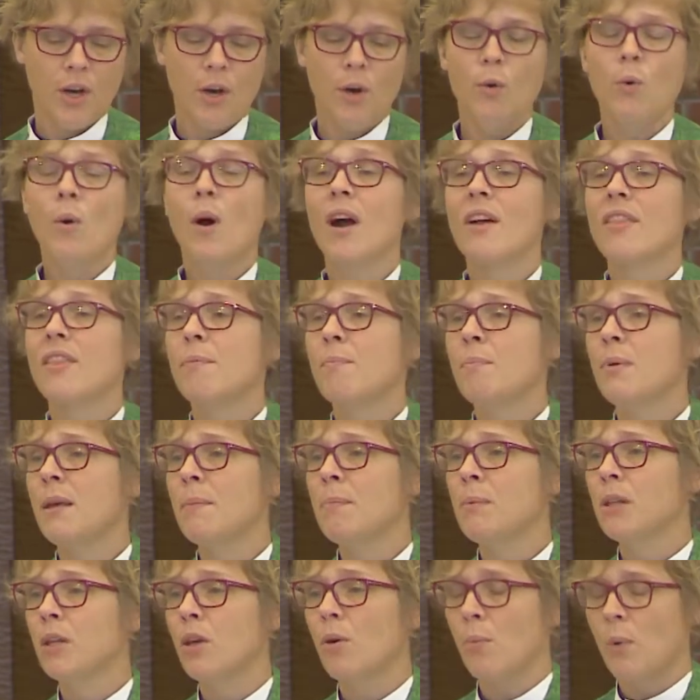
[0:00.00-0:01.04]
Who are the
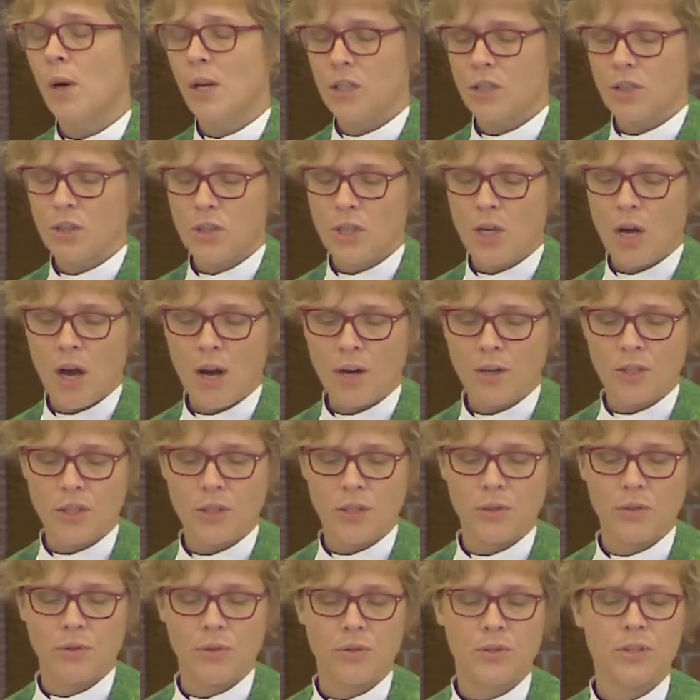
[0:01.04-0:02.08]
people you want to talk
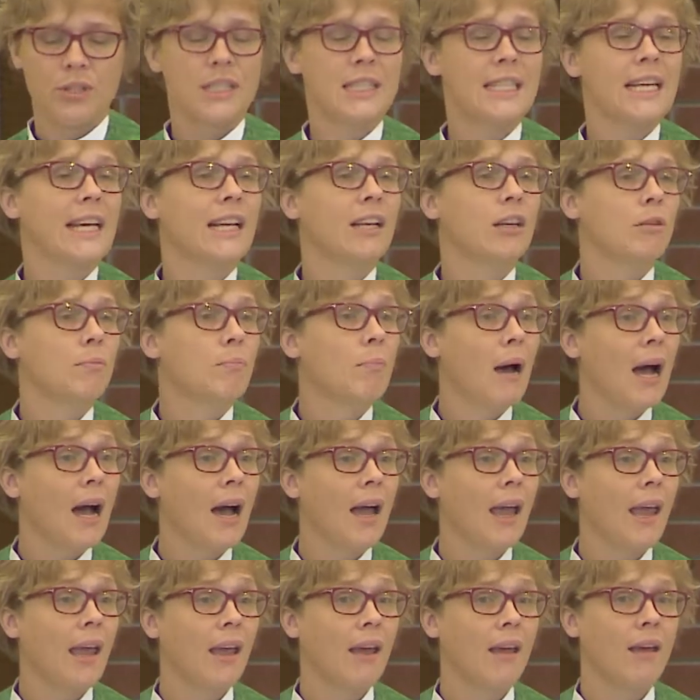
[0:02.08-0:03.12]
to say
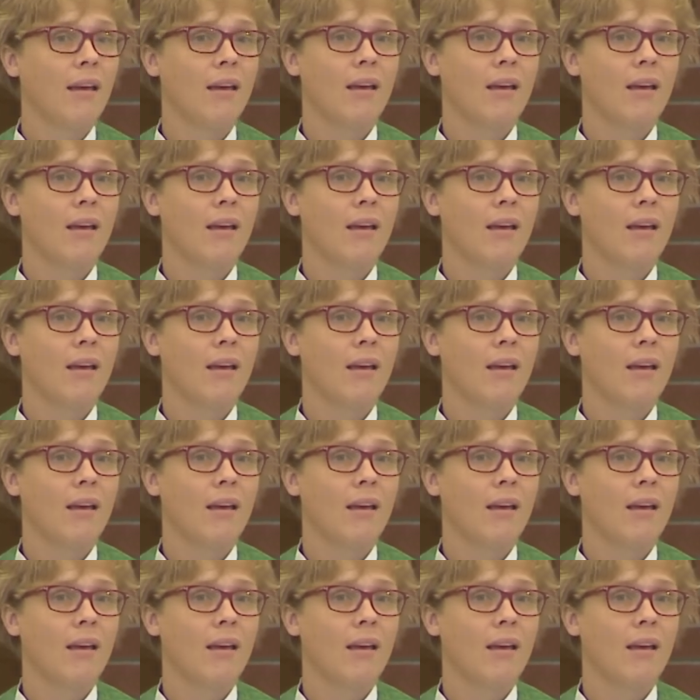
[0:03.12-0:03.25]
goodbye,